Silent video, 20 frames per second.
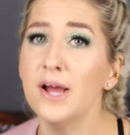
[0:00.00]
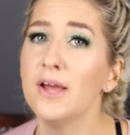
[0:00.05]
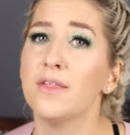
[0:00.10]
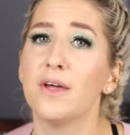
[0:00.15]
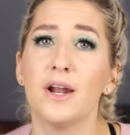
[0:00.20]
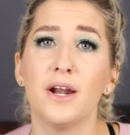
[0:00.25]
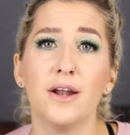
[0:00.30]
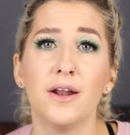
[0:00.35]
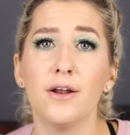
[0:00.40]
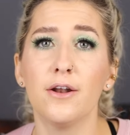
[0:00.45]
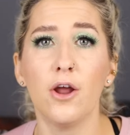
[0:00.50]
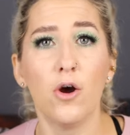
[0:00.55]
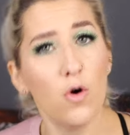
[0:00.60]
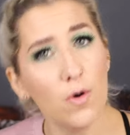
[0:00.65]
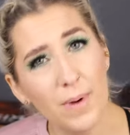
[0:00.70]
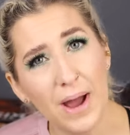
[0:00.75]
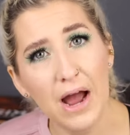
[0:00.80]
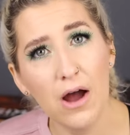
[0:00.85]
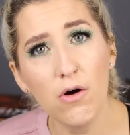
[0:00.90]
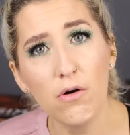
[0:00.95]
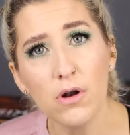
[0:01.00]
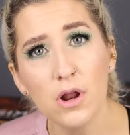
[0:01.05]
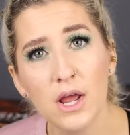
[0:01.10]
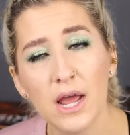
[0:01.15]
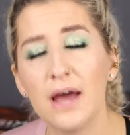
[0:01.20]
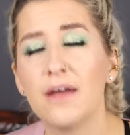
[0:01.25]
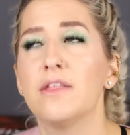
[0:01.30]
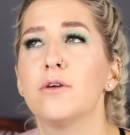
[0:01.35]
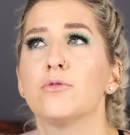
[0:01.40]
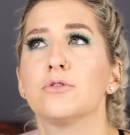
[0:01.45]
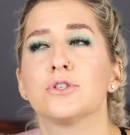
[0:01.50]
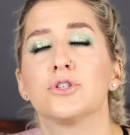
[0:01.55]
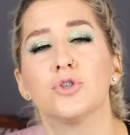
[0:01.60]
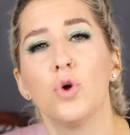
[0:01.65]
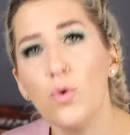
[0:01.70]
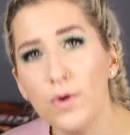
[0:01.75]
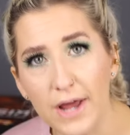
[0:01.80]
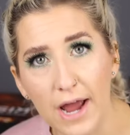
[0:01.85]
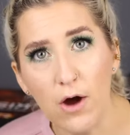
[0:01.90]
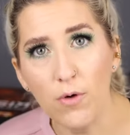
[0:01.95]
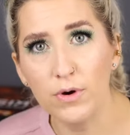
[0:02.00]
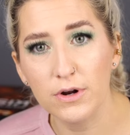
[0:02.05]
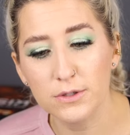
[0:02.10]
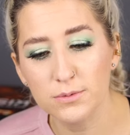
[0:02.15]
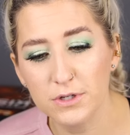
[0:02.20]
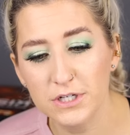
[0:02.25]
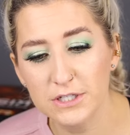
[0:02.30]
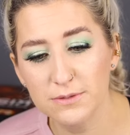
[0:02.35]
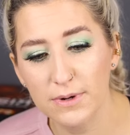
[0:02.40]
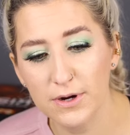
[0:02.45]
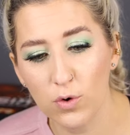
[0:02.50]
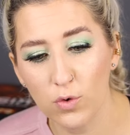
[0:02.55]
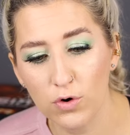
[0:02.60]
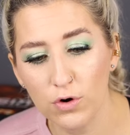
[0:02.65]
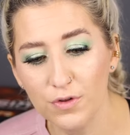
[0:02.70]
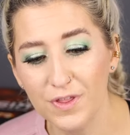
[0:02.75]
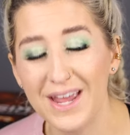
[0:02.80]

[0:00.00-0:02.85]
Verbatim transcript: that I didn't know about, and they were sold out when I was placing my order.